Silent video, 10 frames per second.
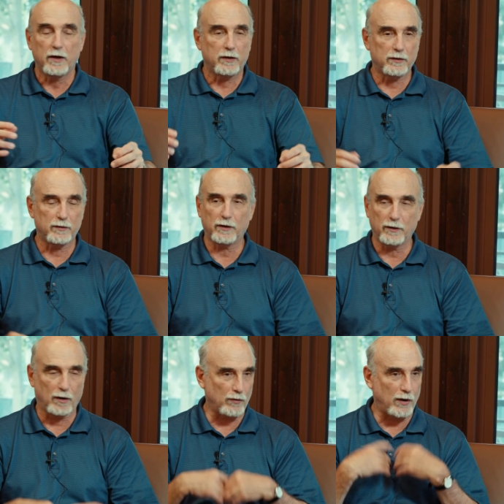
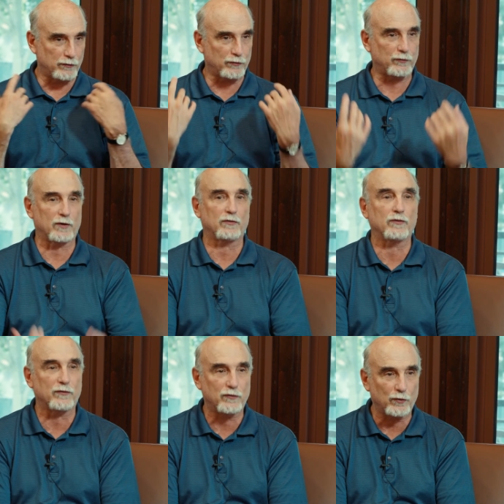in our larger
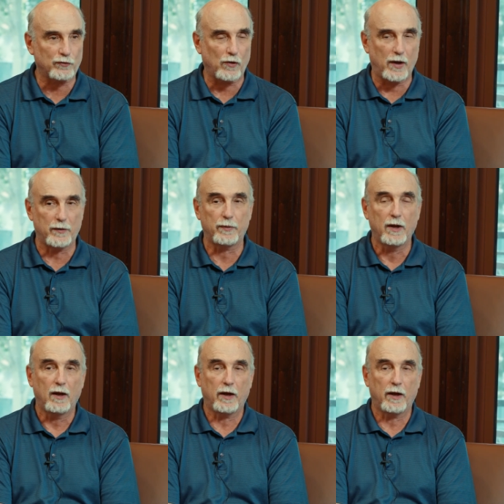structures of social life,